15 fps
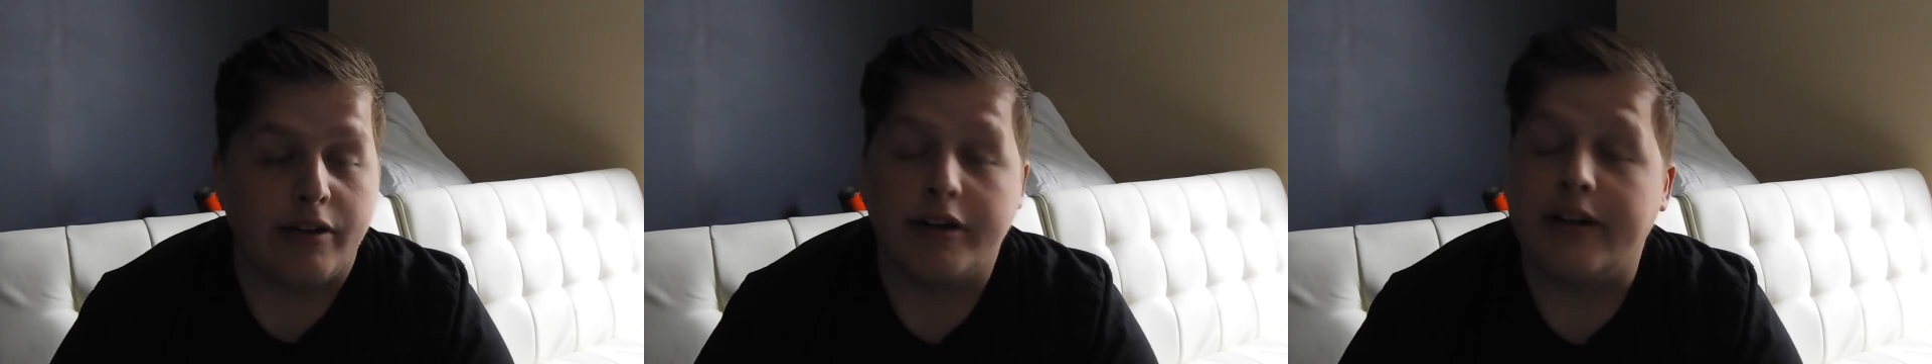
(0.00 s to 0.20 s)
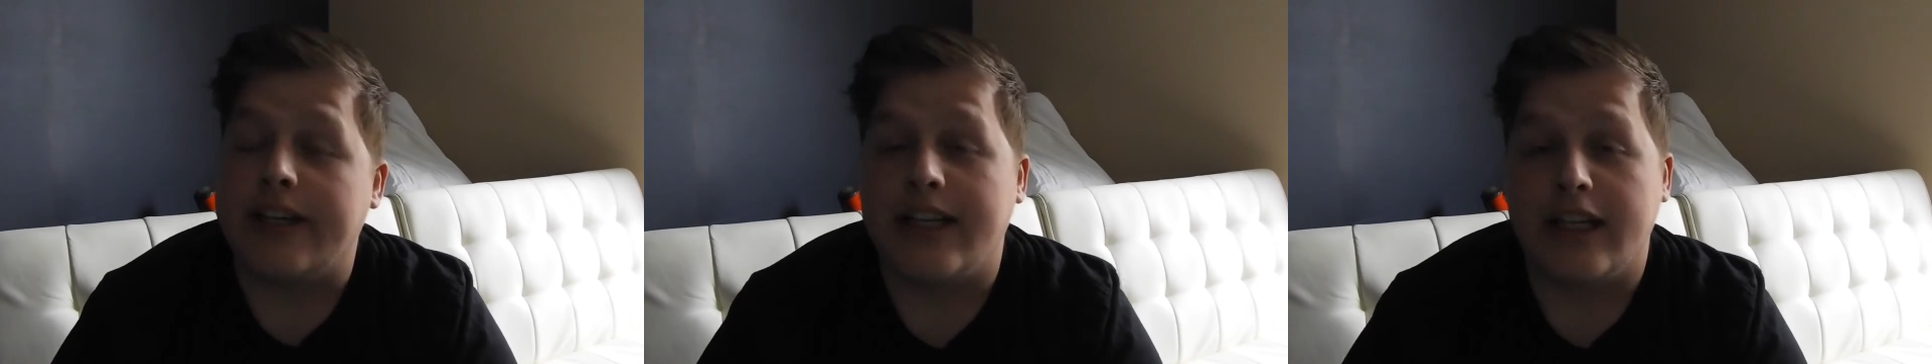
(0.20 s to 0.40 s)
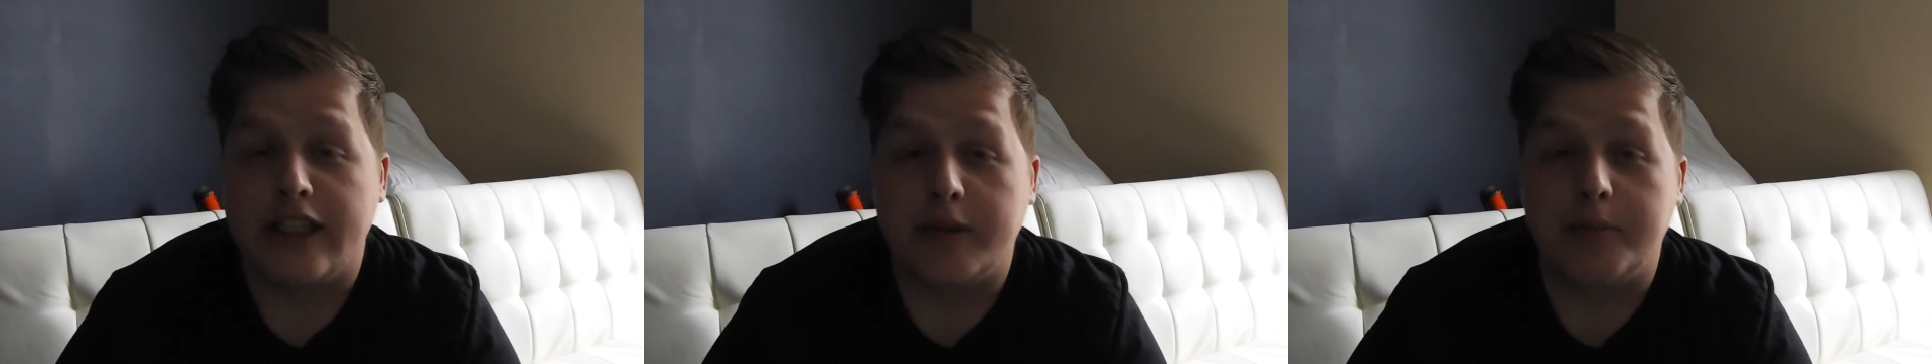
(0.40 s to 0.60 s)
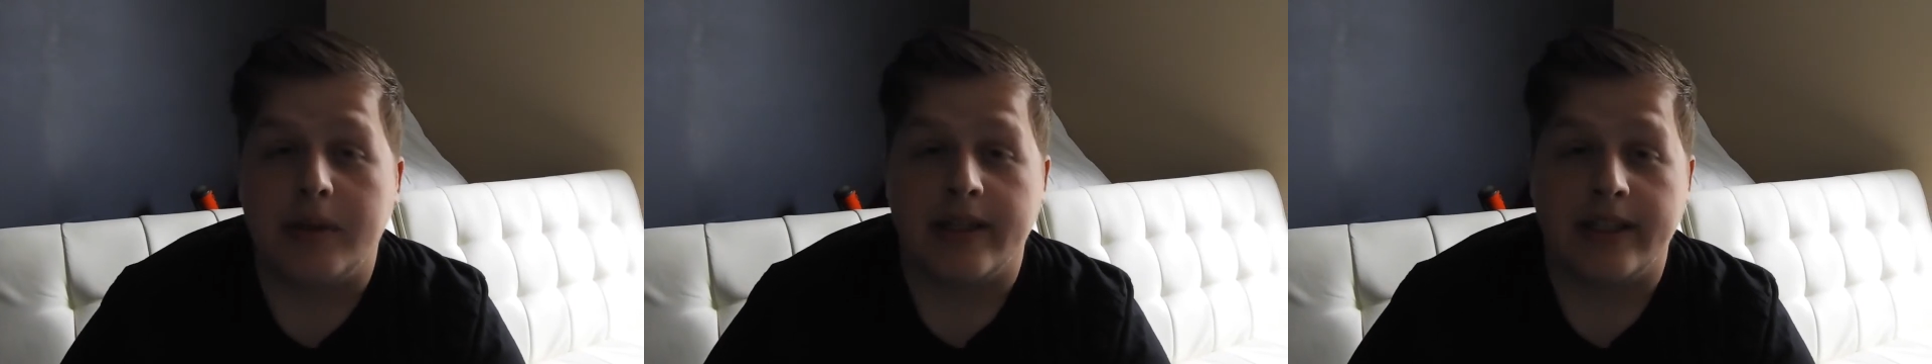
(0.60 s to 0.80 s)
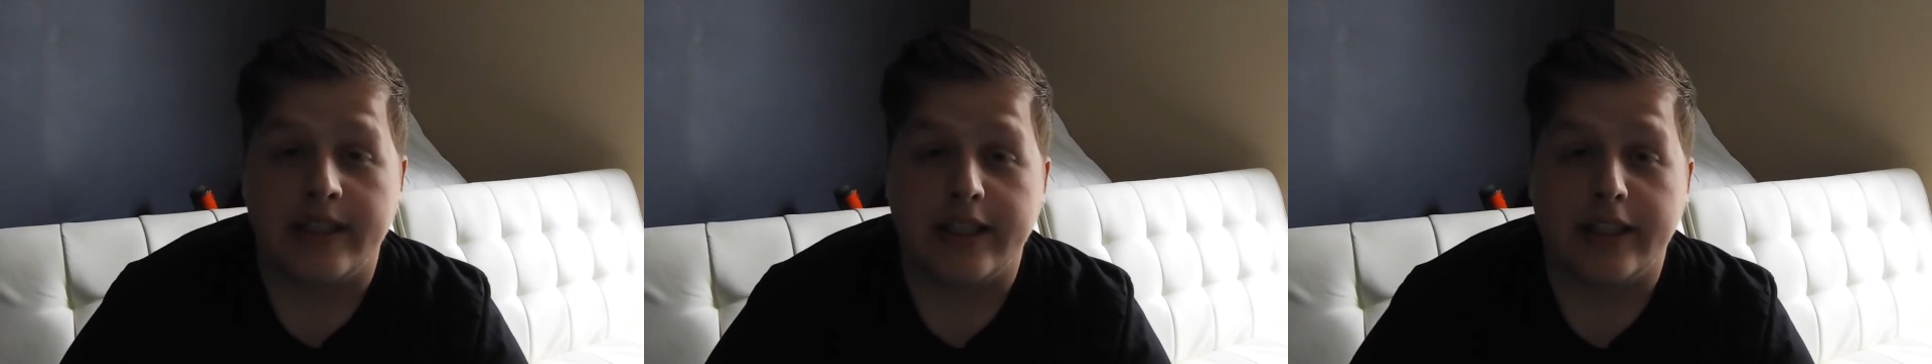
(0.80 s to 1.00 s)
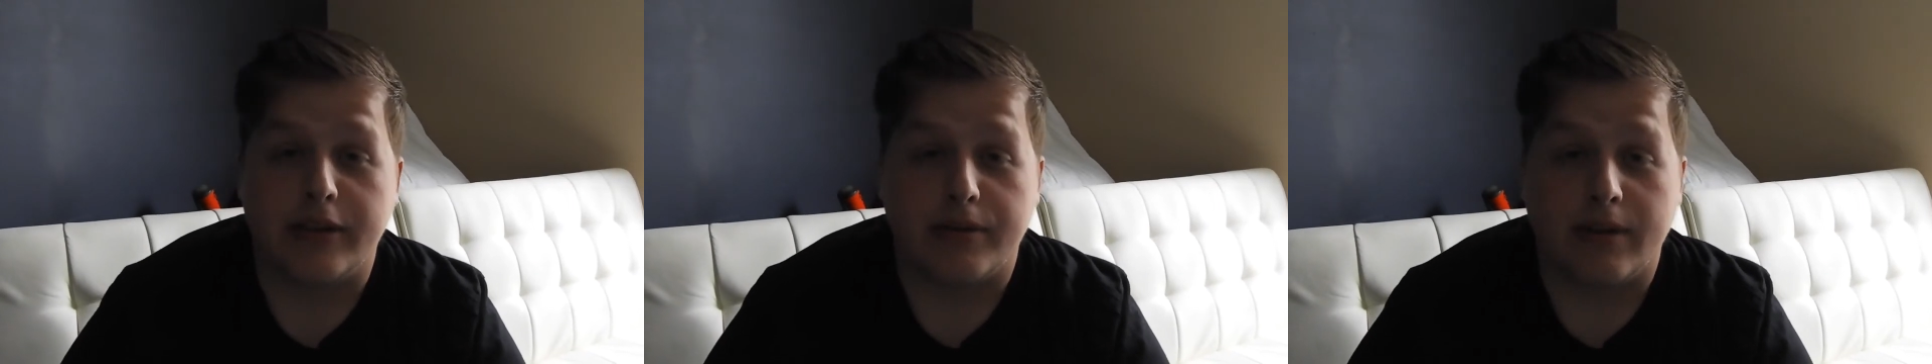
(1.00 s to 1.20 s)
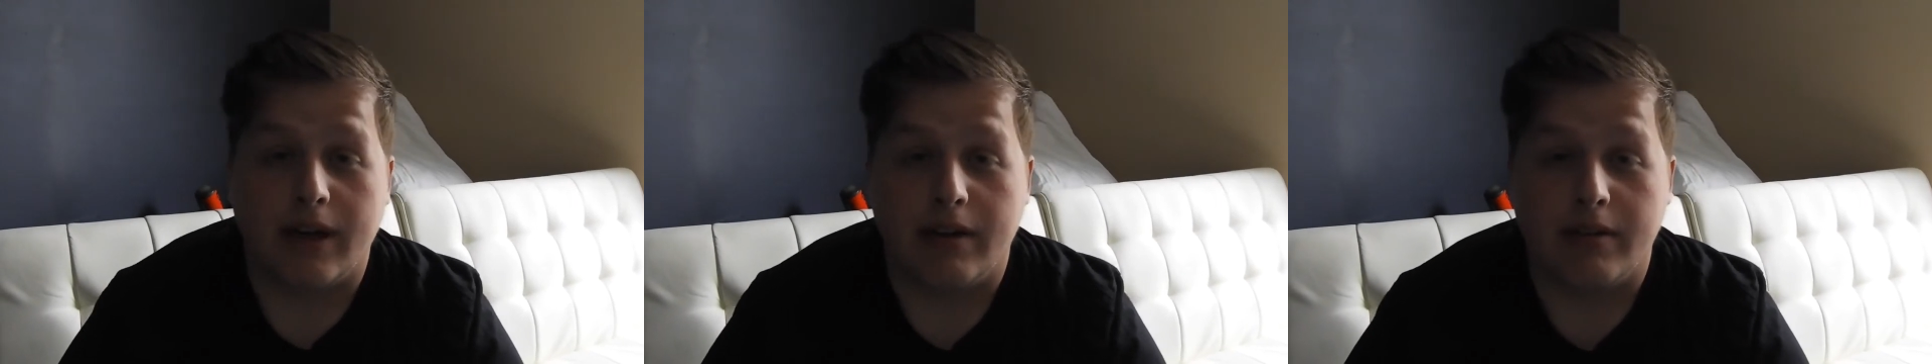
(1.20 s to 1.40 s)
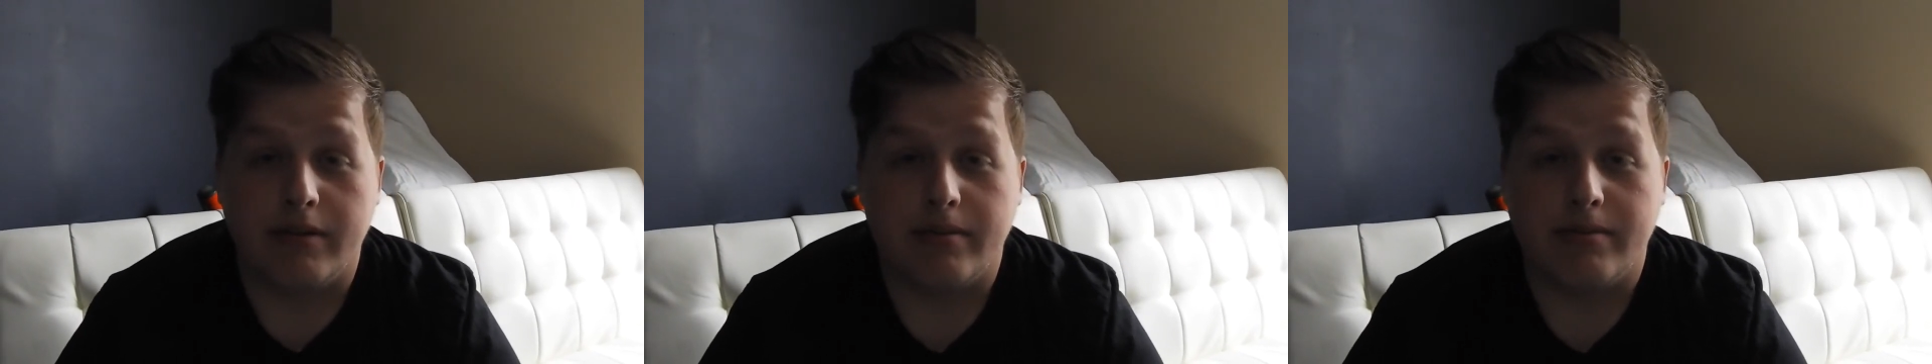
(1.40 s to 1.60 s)
learning experience
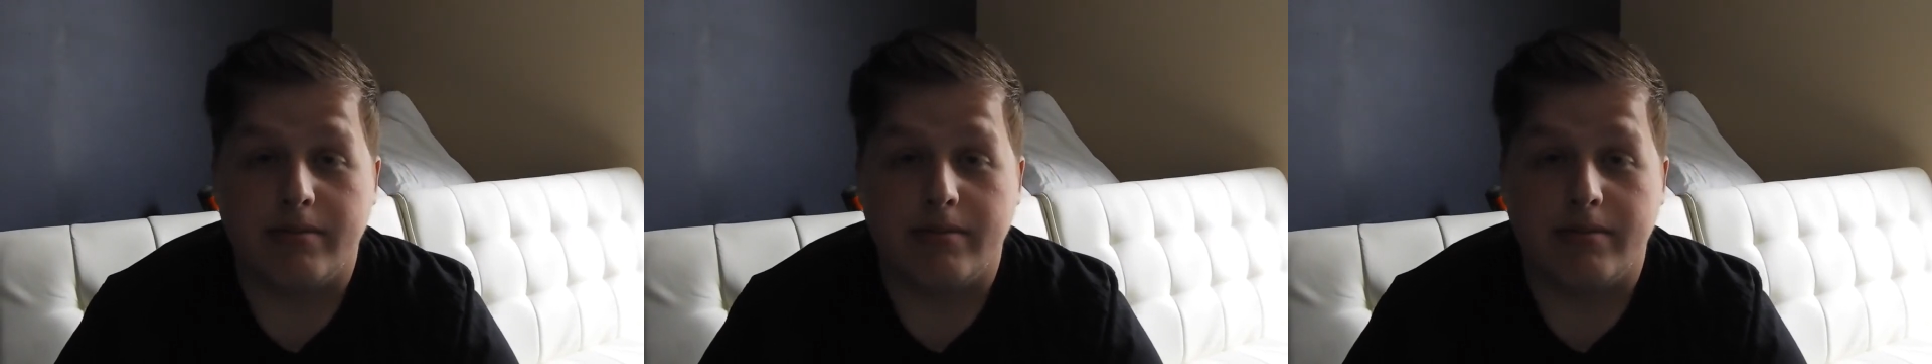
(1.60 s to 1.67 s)
throughout